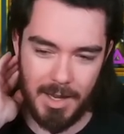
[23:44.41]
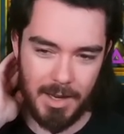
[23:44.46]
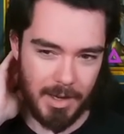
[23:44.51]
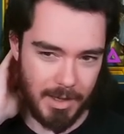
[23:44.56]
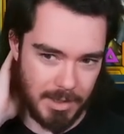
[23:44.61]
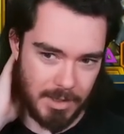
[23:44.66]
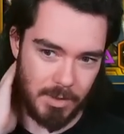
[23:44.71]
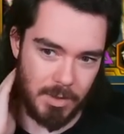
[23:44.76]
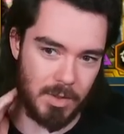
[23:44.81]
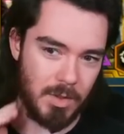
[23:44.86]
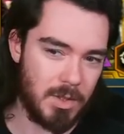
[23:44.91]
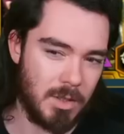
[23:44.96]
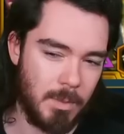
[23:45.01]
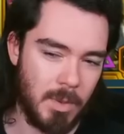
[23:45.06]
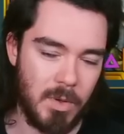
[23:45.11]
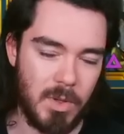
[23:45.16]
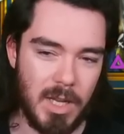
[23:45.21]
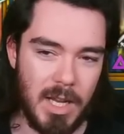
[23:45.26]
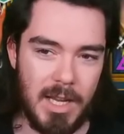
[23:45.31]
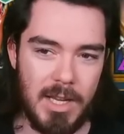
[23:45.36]
I do use them
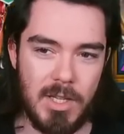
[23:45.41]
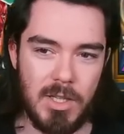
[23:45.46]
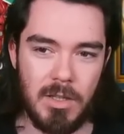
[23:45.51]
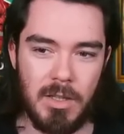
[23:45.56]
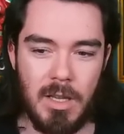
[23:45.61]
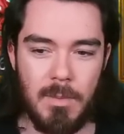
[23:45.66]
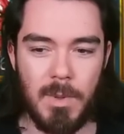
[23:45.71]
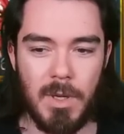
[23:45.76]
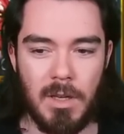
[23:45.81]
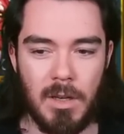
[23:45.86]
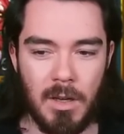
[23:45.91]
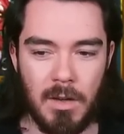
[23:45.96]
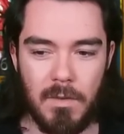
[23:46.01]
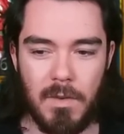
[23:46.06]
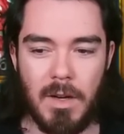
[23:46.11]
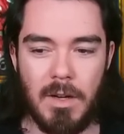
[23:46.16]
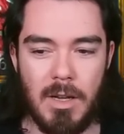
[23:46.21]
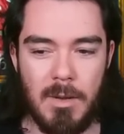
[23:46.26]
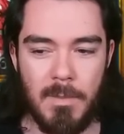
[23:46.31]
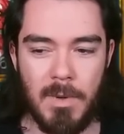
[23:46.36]
occasionally, but not
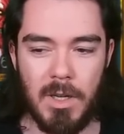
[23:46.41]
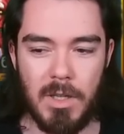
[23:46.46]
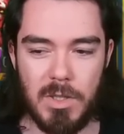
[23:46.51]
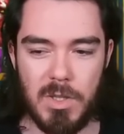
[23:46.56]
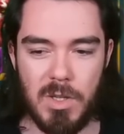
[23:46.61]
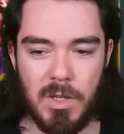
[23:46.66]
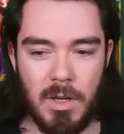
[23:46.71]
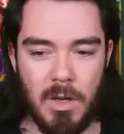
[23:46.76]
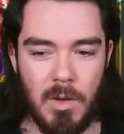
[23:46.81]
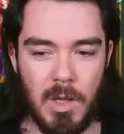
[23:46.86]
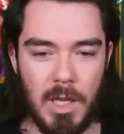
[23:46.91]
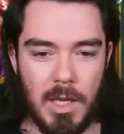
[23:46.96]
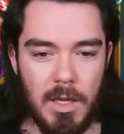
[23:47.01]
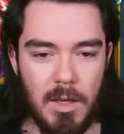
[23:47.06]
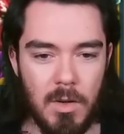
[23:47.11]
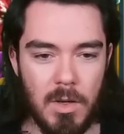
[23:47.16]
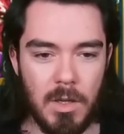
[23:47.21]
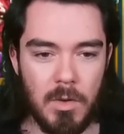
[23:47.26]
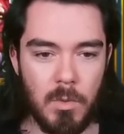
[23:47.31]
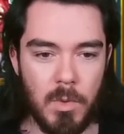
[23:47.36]
very much, you know? Like,
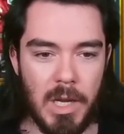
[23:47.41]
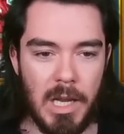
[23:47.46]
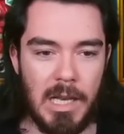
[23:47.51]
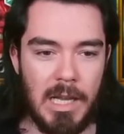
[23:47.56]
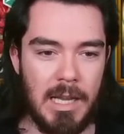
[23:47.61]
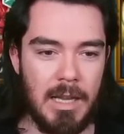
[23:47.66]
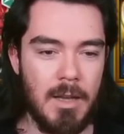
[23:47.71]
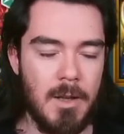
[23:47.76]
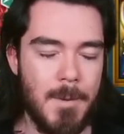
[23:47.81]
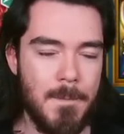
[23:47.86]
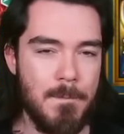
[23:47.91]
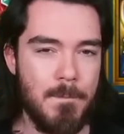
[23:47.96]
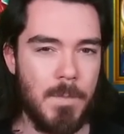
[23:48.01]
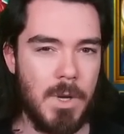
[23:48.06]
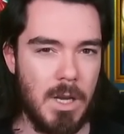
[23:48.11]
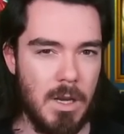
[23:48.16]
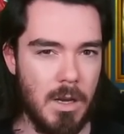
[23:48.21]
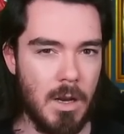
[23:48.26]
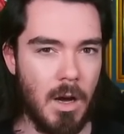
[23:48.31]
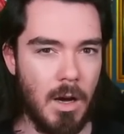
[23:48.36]
you could really
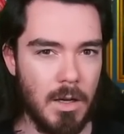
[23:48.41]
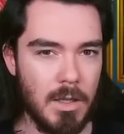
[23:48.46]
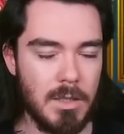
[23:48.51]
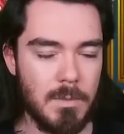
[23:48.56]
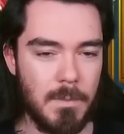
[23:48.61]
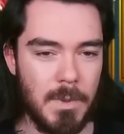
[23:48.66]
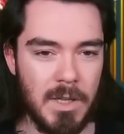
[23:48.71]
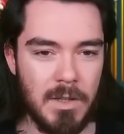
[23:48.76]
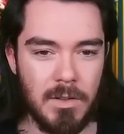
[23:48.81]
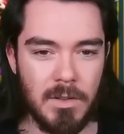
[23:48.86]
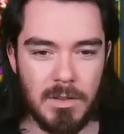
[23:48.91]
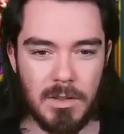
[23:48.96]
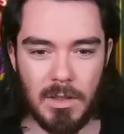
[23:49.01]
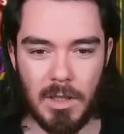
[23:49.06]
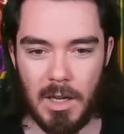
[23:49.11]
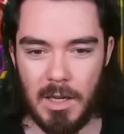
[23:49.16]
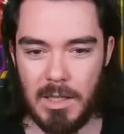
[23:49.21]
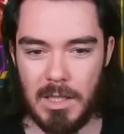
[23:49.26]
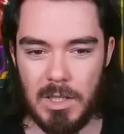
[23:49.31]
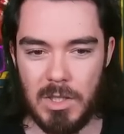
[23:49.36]
not build a
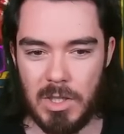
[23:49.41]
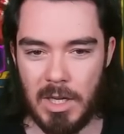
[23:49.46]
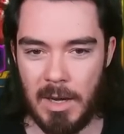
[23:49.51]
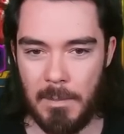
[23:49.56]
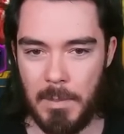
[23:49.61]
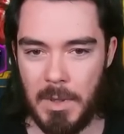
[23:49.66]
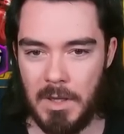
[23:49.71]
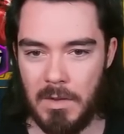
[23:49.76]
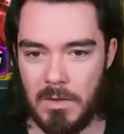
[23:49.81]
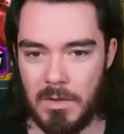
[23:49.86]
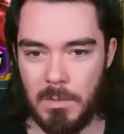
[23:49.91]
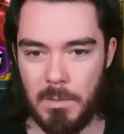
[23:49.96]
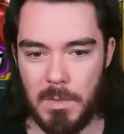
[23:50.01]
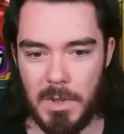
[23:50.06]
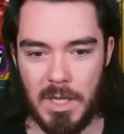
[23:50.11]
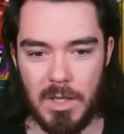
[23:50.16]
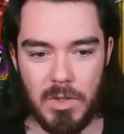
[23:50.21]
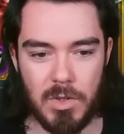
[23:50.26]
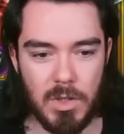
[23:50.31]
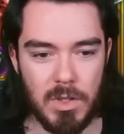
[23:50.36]
lot of these champions and
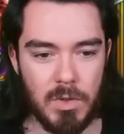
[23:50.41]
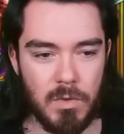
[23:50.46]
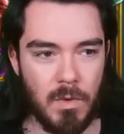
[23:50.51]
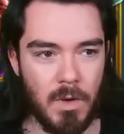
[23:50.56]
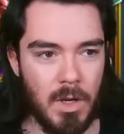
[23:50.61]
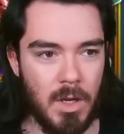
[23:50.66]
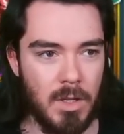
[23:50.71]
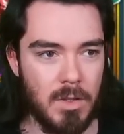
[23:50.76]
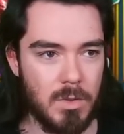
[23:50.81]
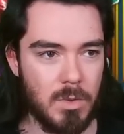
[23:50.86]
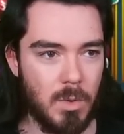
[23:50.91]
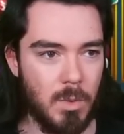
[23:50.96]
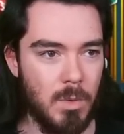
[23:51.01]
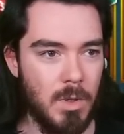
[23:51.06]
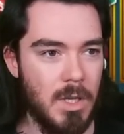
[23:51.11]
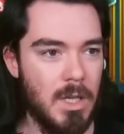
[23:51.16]
be just fine. So,